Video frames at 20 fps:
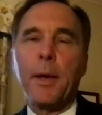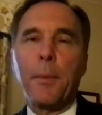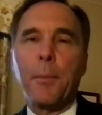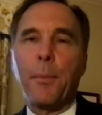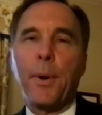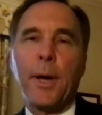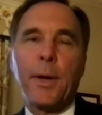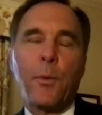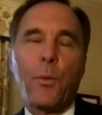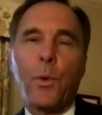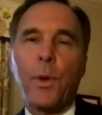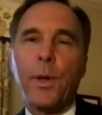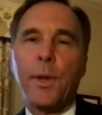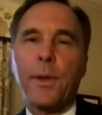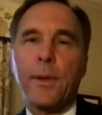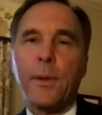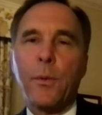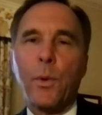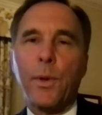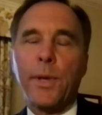But
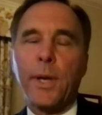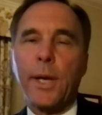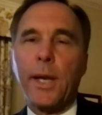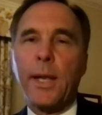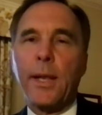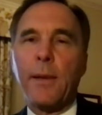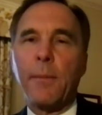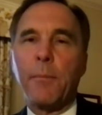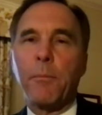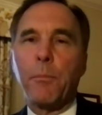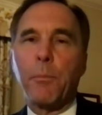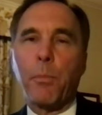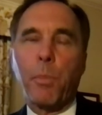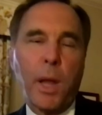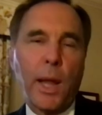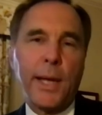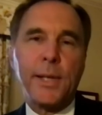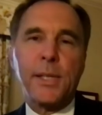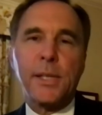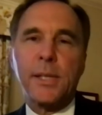with any
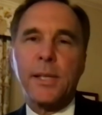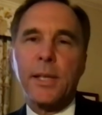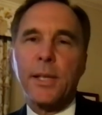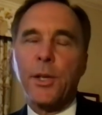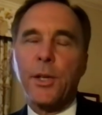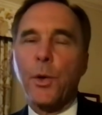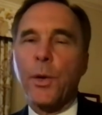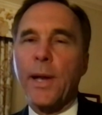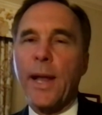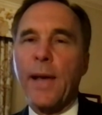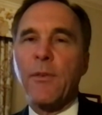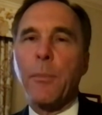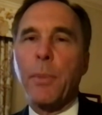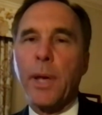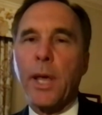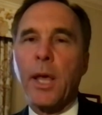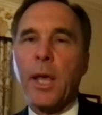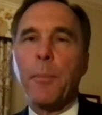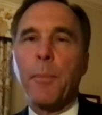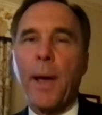place that you can have a
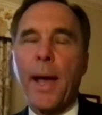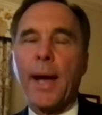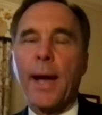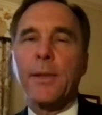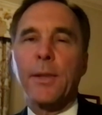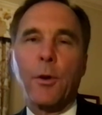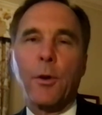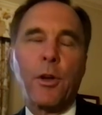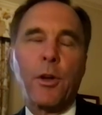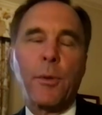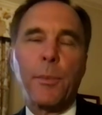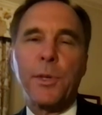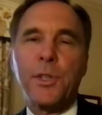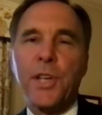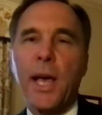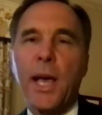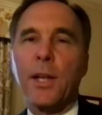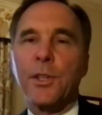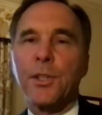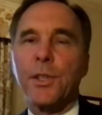big impact, there are going to be
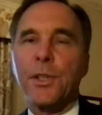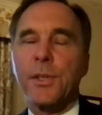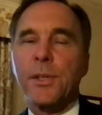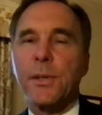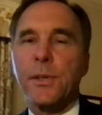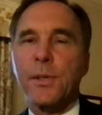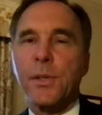challenges.